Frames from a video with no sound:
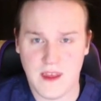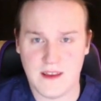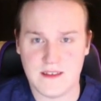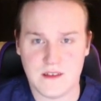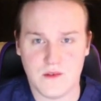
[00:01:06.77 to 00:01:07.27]

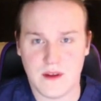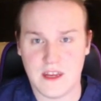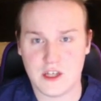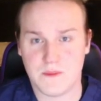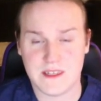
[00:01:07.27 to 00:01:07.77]
into
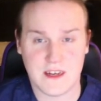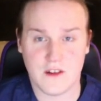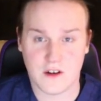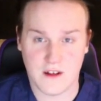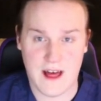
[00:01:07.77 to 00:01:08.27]
each
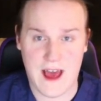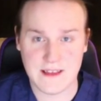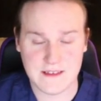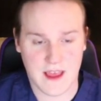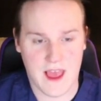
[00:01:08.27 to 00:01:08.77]
particular
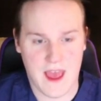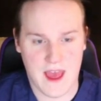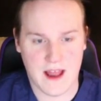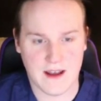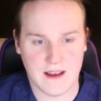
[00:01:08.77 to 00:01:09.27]
class,
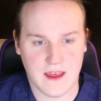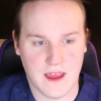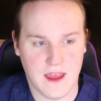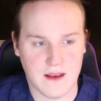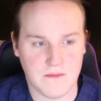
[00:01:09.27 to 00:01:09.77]
and
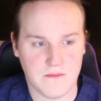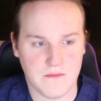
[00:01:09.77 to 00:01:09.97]
it